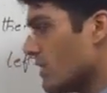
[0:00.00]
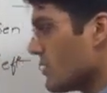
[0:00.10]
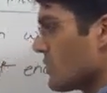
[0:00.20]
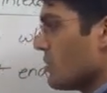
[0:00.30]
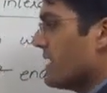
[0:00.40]

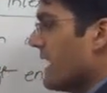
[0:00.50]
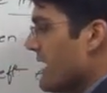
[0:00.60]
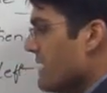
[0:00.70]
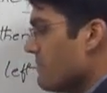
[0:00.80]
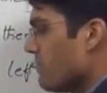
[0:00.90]
So
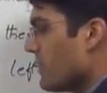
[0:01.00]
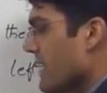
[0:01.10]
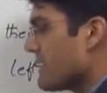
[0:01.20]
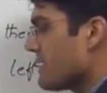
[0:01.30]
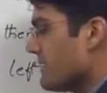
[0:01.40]
10
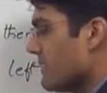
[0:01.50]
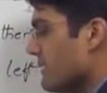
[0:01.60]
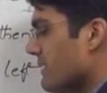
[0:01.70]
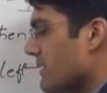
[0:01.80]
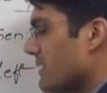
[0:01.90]
plus
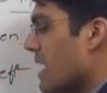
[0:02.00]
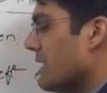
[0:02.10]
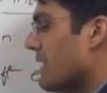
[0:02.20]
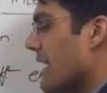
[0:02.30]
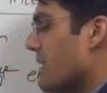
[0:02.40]
the
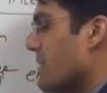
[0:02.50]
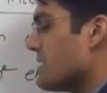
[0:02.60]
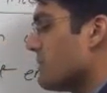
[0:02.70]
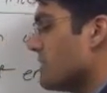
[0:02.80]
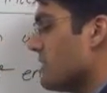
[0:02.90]
other
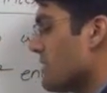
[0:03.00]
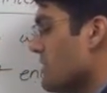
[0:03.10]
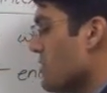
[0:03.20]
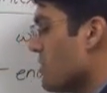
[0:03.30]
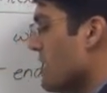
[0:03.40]
element's
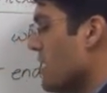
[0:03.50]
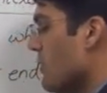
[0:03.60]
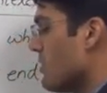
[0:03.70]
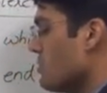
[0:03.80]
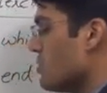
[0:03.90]
position should be
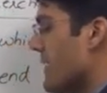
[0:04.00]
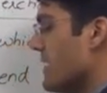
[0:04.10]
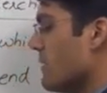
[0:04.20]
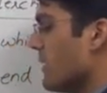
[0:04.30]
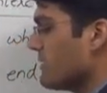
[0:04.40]
equal to
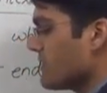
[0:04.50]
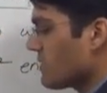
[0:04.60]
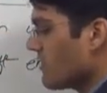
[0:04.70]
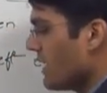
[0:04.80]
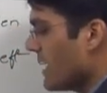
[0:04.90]
21
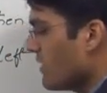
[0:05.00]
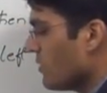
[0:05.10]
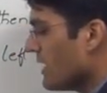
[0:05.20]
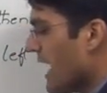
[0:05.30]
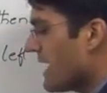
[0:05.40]
so we can
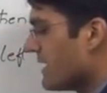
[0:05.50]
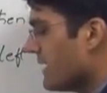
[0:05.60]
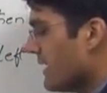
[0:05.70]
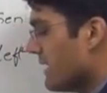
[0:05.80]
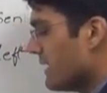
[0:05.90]
know that